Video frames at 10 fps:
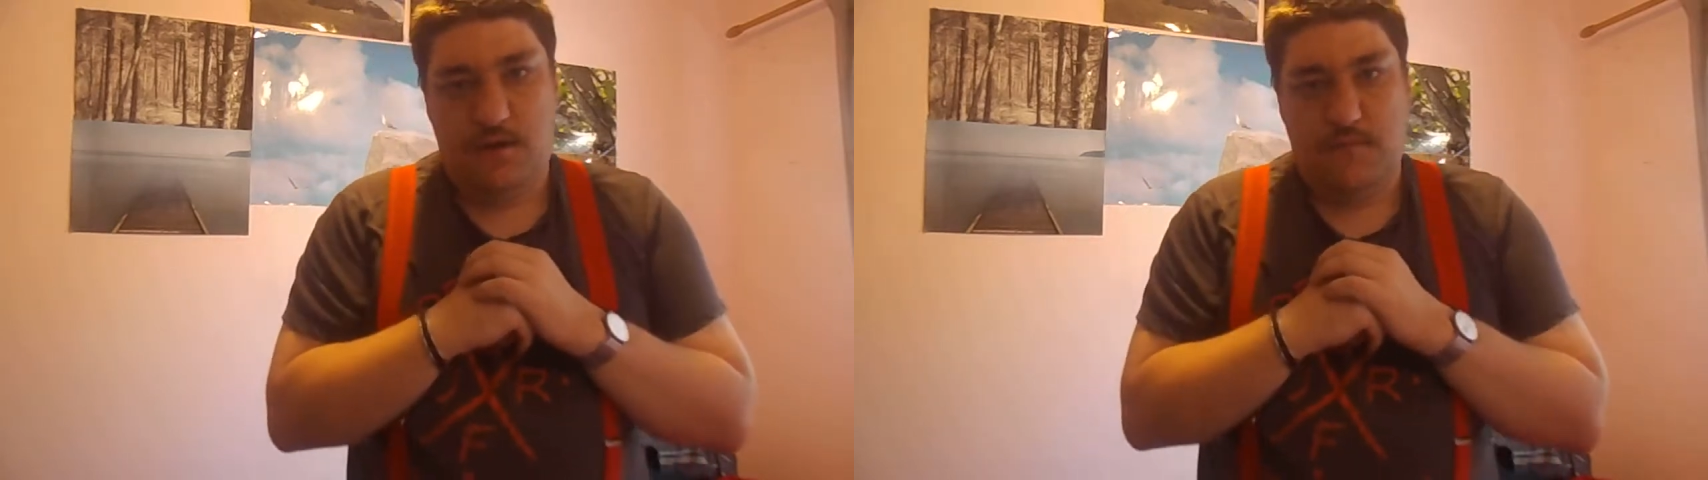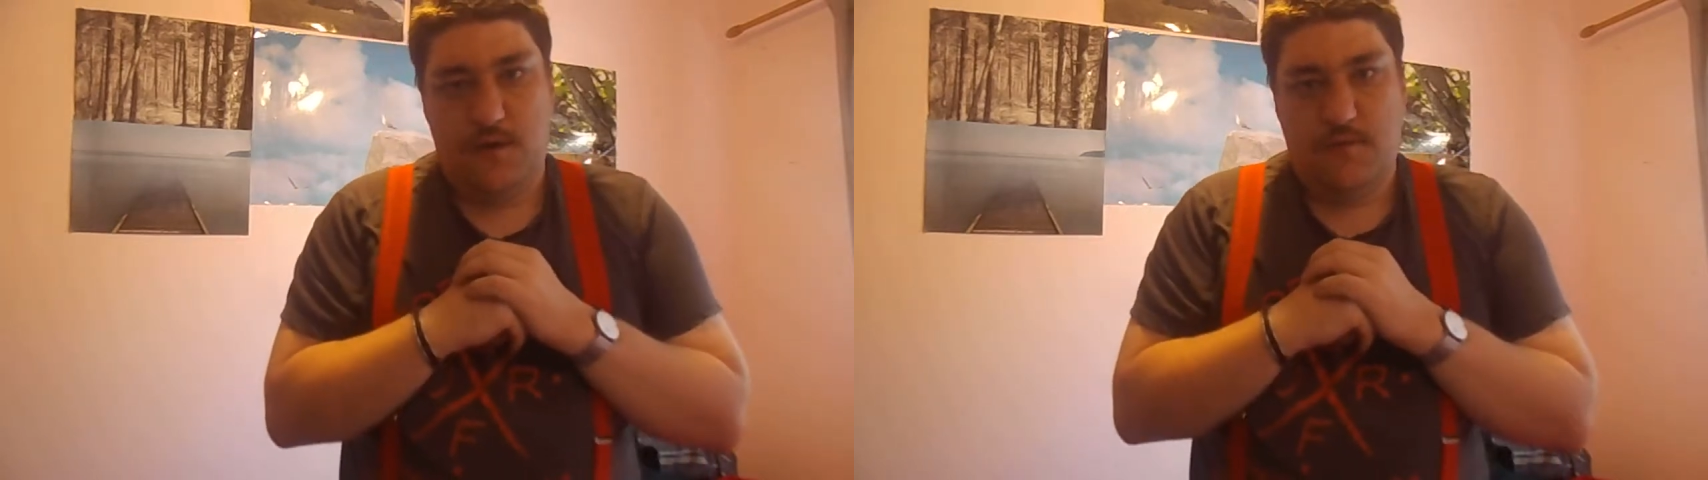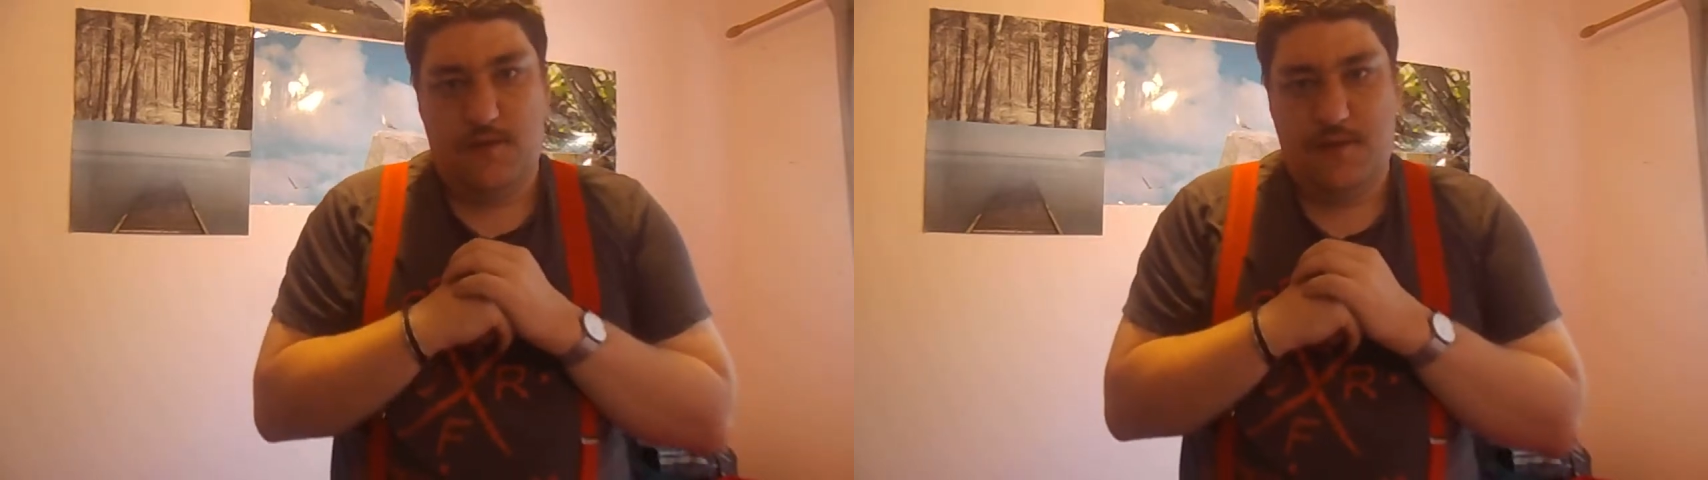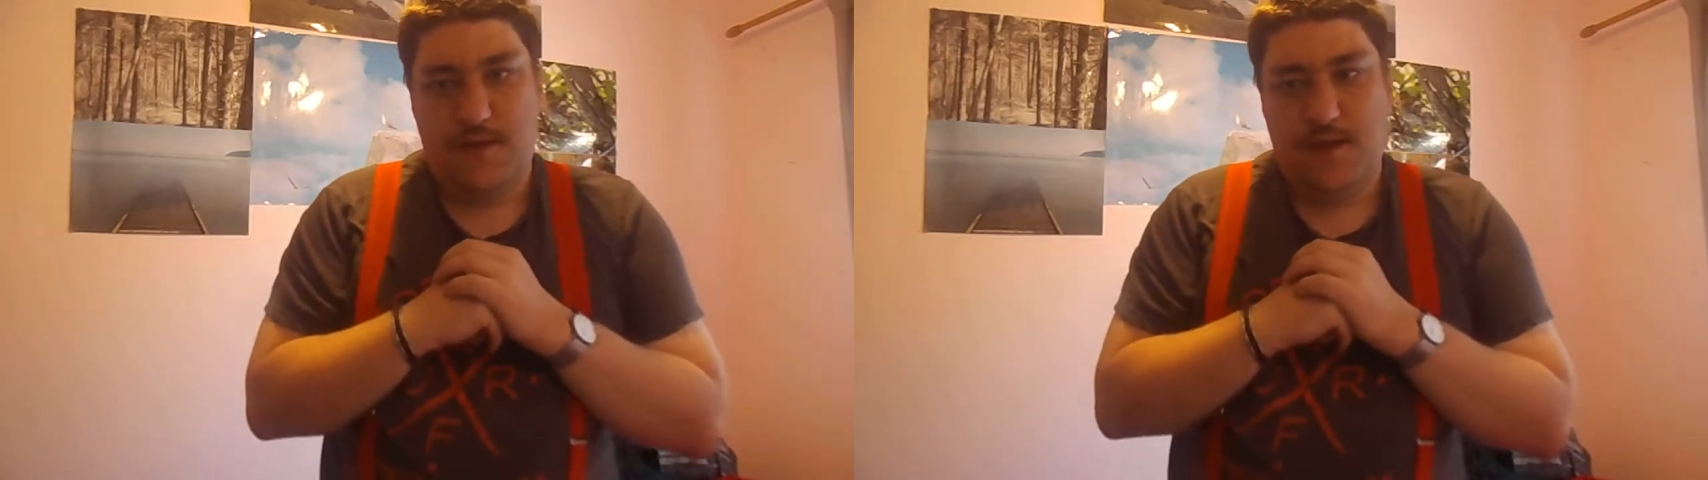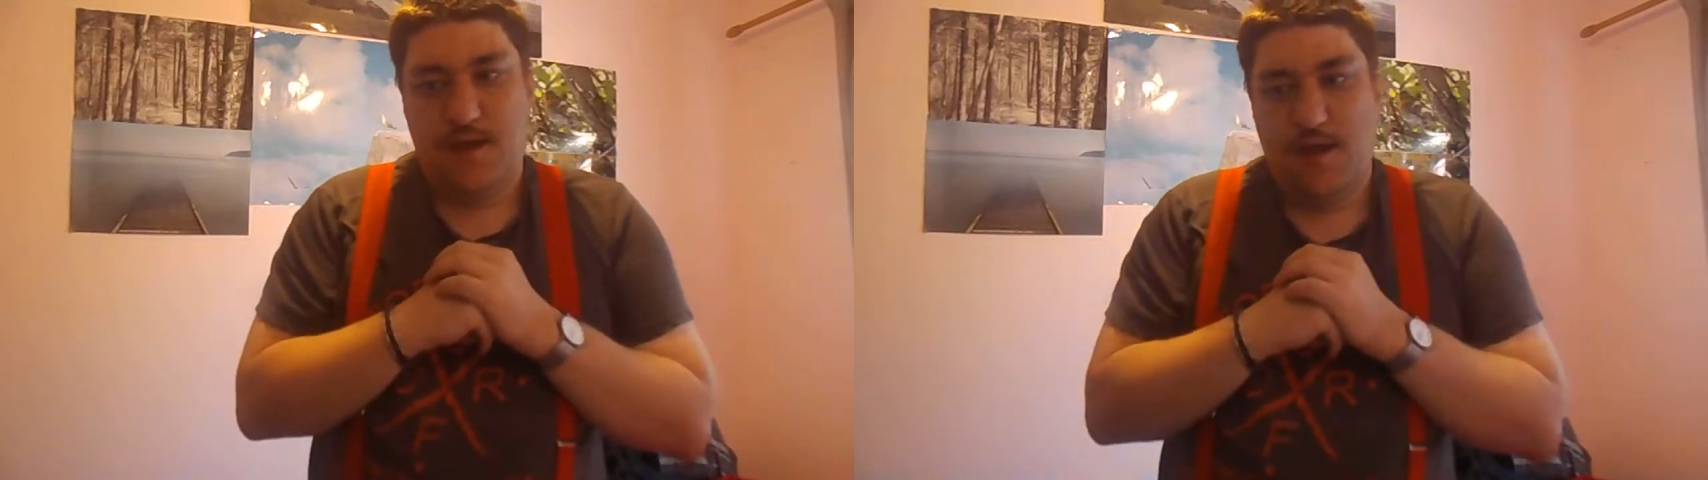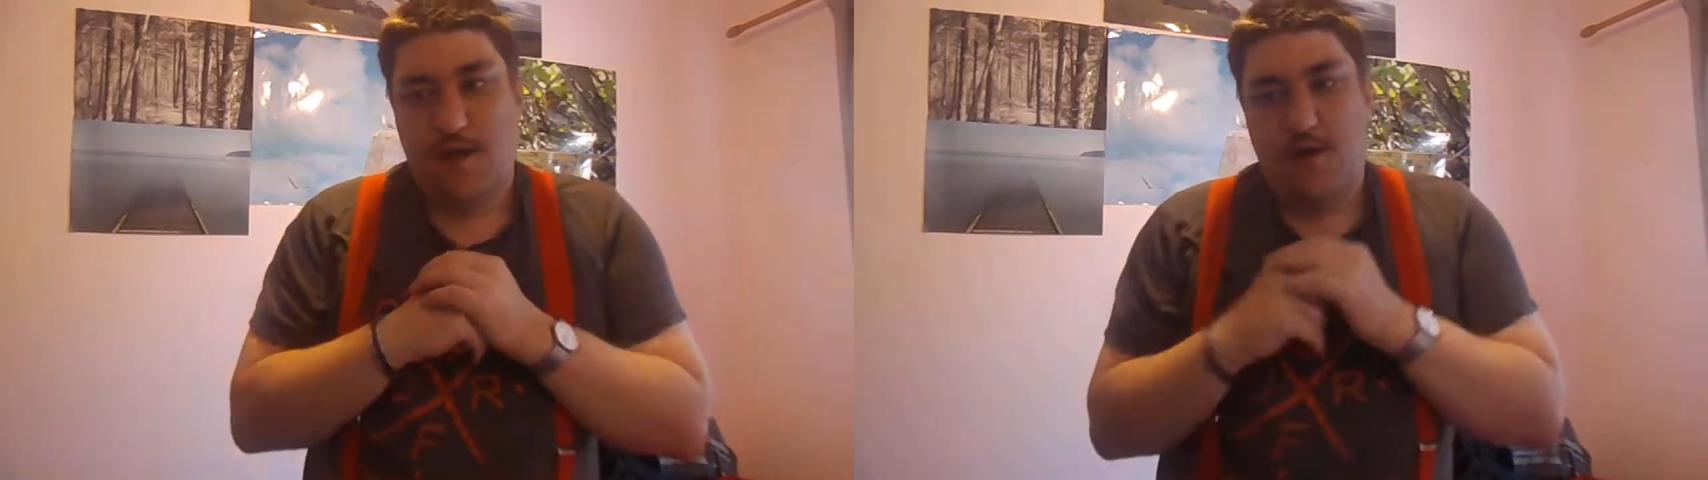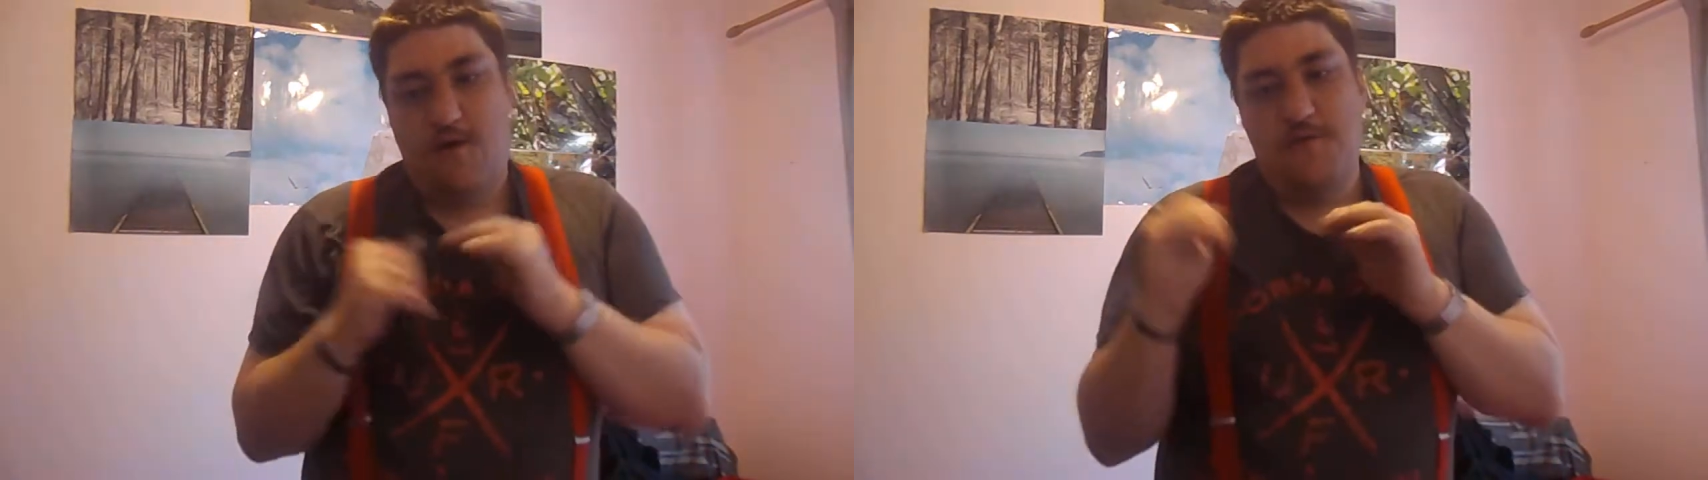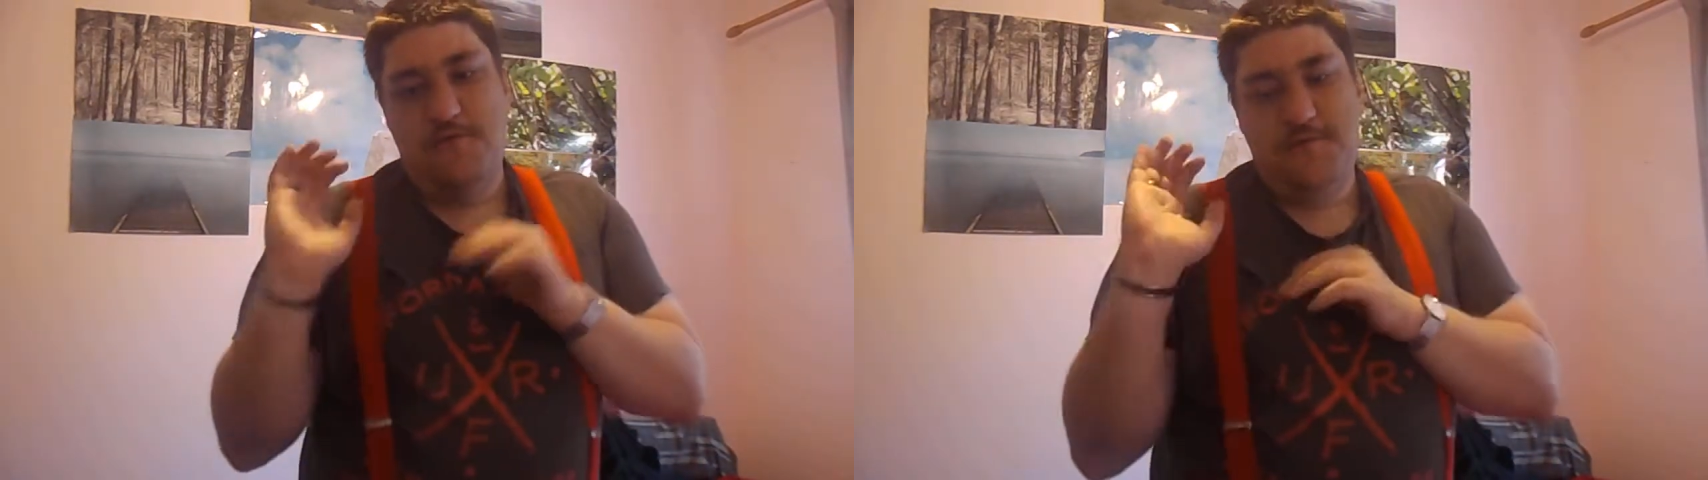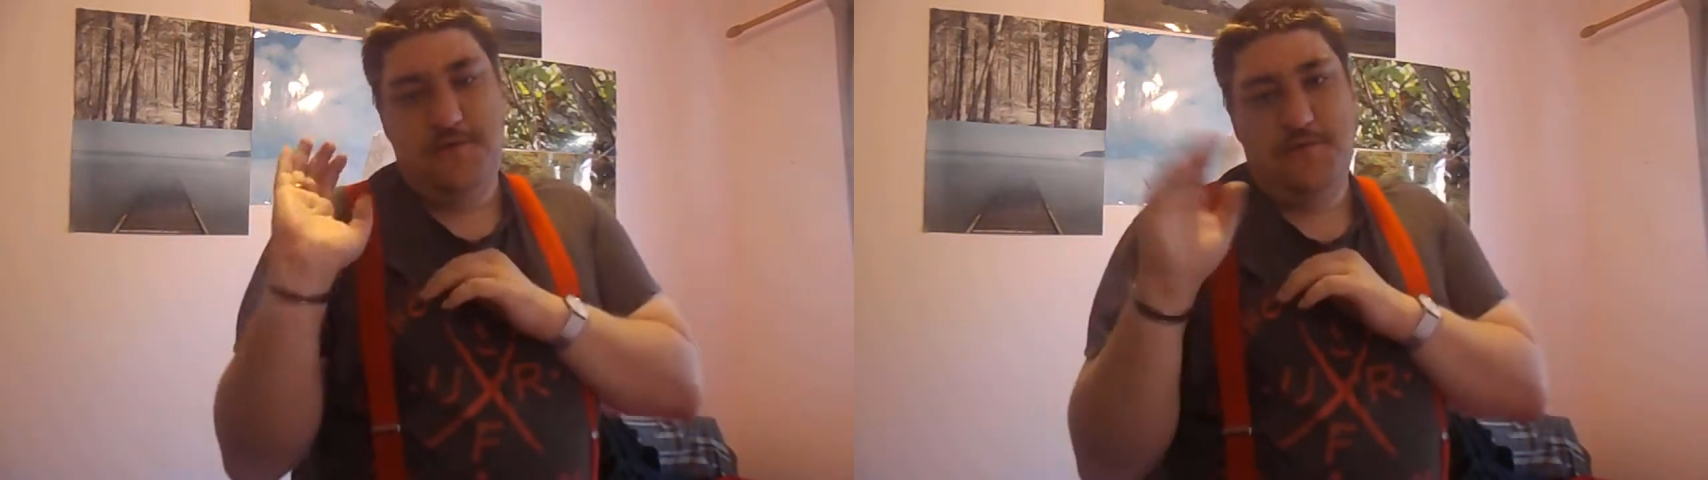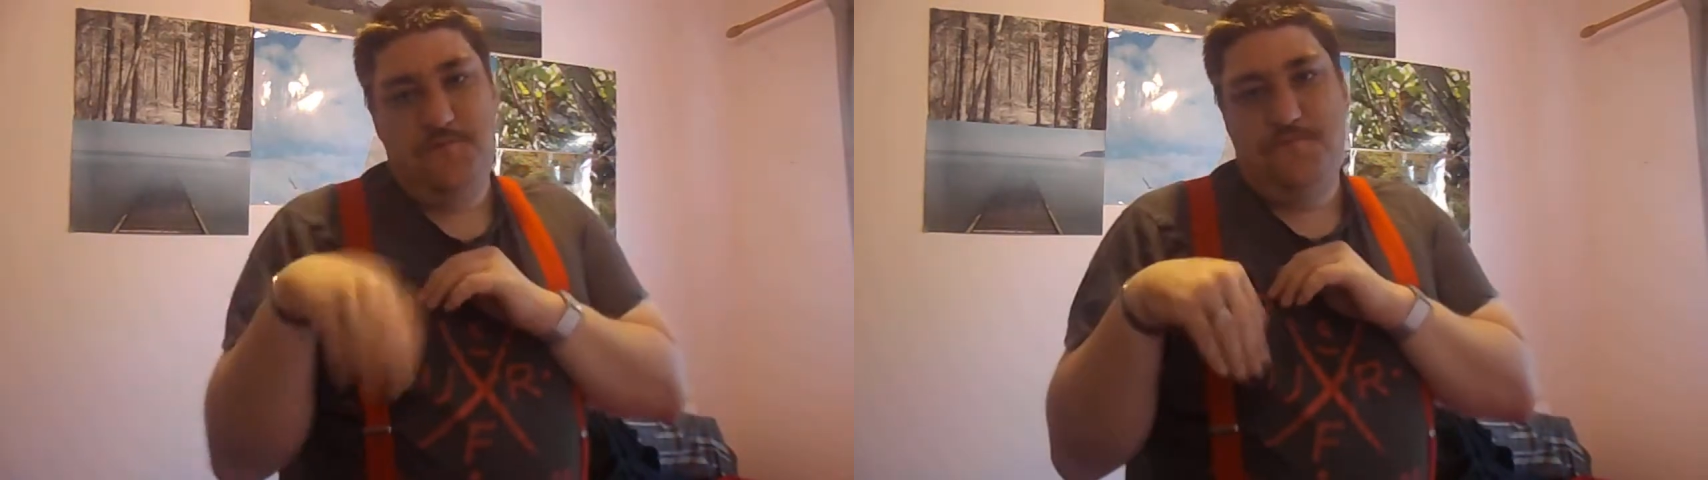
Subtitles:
mostly, oh, you